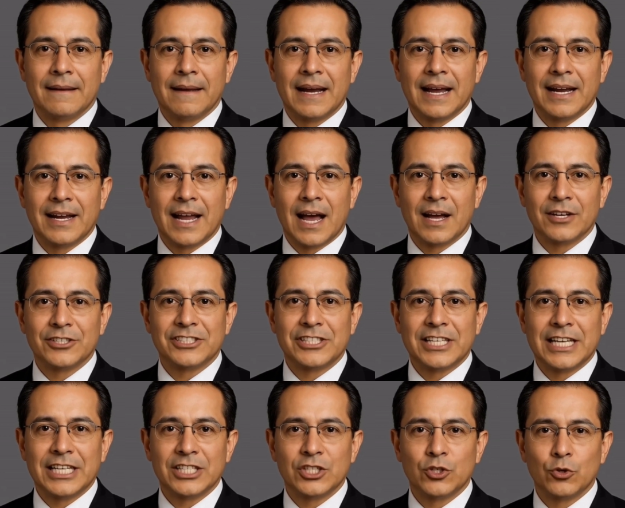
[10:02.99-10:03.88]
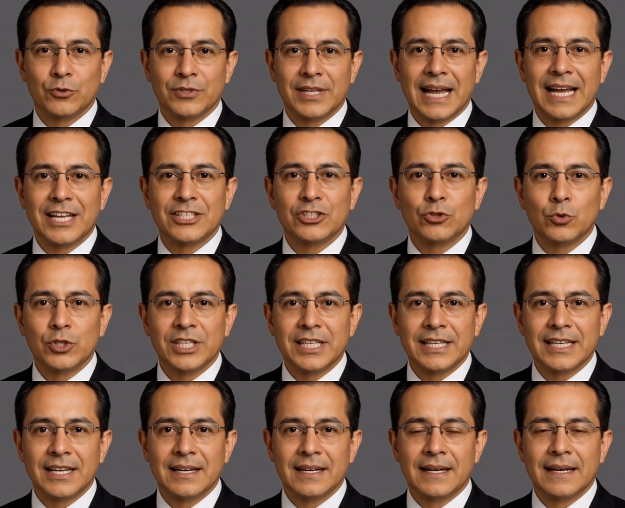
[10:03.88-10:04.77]
and I'll see you next
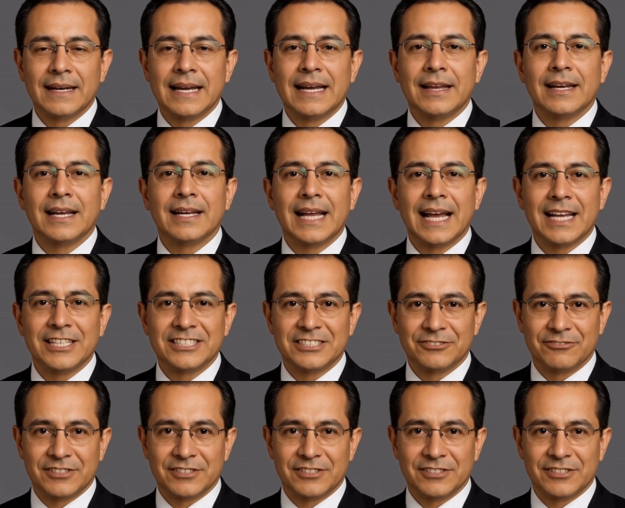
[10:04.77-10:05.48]
week in the next